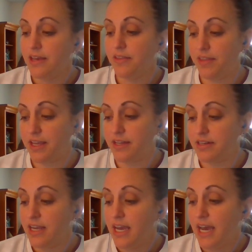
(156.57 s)

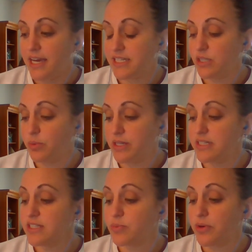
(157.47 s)
Then, as the
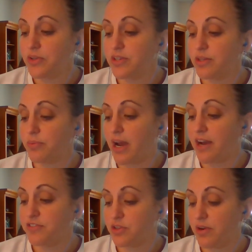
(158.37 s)
wind swirled the
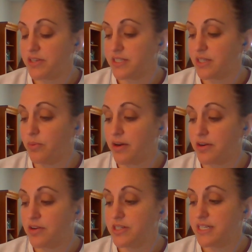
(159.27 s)
raft across the
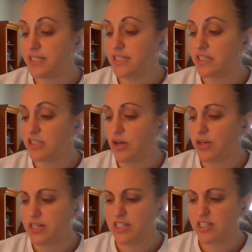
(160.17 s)
water, Odysseus saw
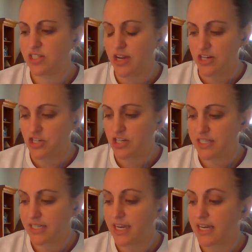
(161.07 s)
an astonishing
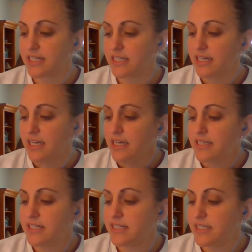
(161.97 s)
sight.
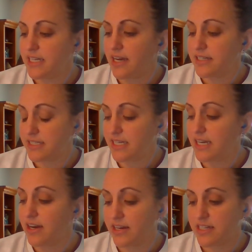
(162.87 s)
A sea
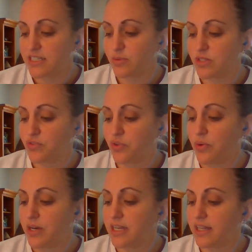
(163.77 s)
goddess was
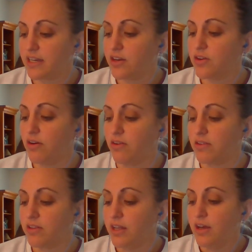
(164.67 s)
floating like a
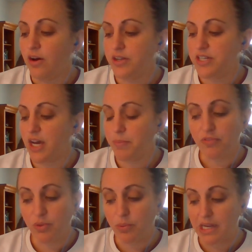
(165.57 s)
gull on top
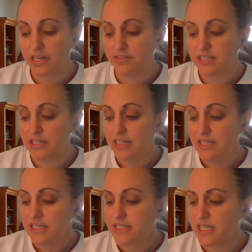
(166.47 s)
of the waves.
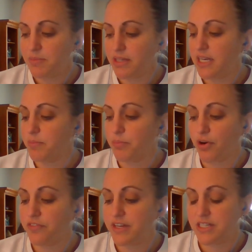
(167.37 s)
Seemingly
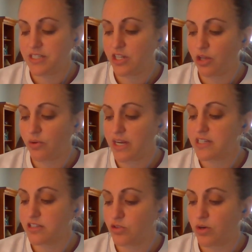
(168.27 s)
impervious to the great
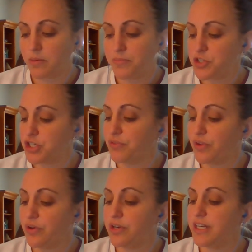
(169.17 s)
storm, she
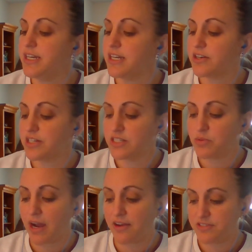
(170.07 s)
floated near his
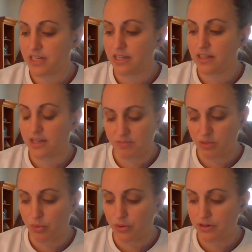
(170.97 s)
raft and climbed
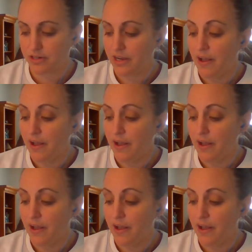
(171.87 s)
aboard.